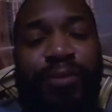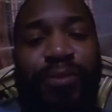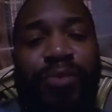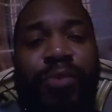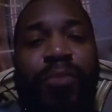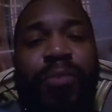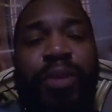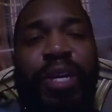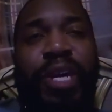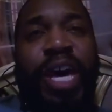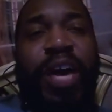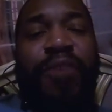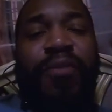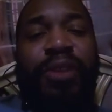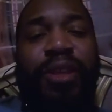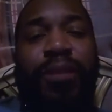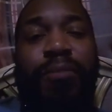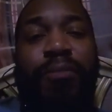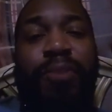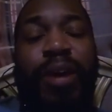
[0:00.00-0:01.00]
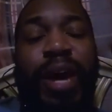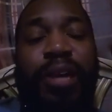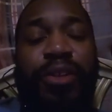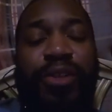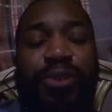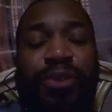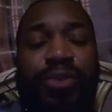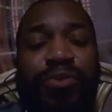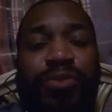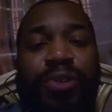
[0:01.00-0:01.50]
with me having the back
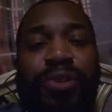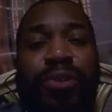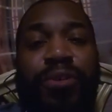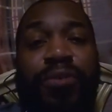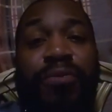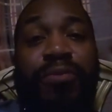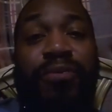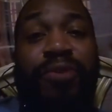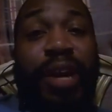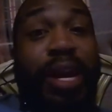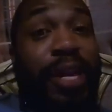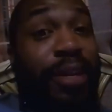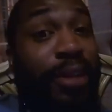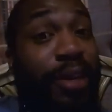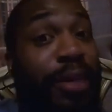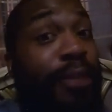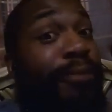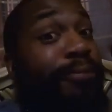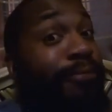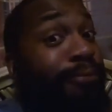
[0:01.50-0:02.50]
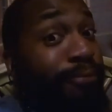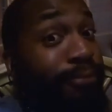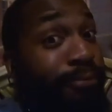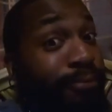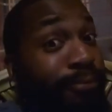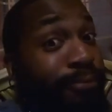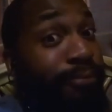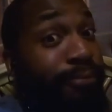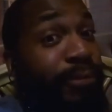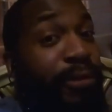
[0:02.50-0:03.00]
surgery on Friday,
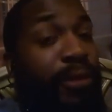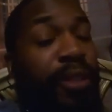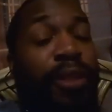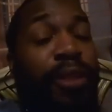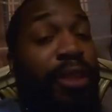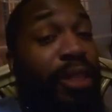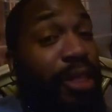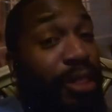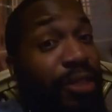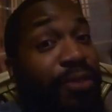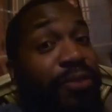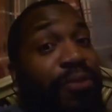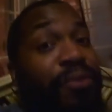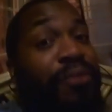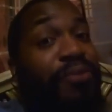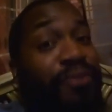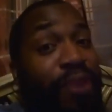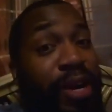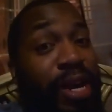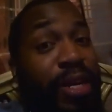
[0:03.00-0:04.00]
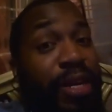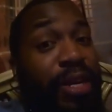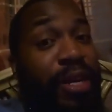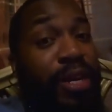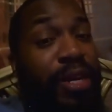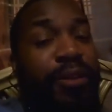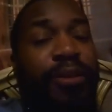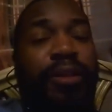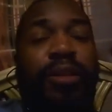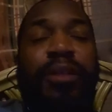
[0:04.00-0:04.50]
this
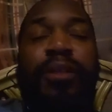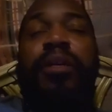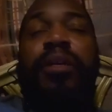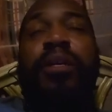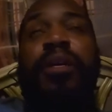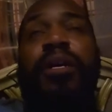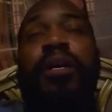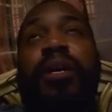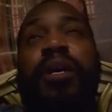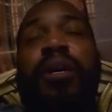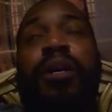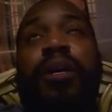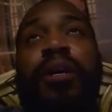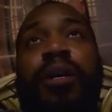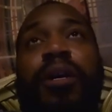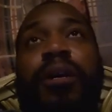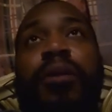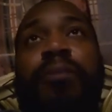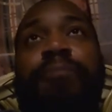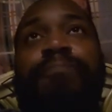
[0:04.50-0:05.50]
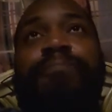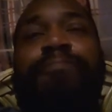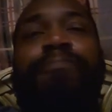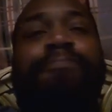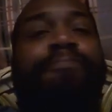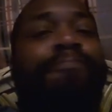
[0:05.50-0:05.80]
Friday, um,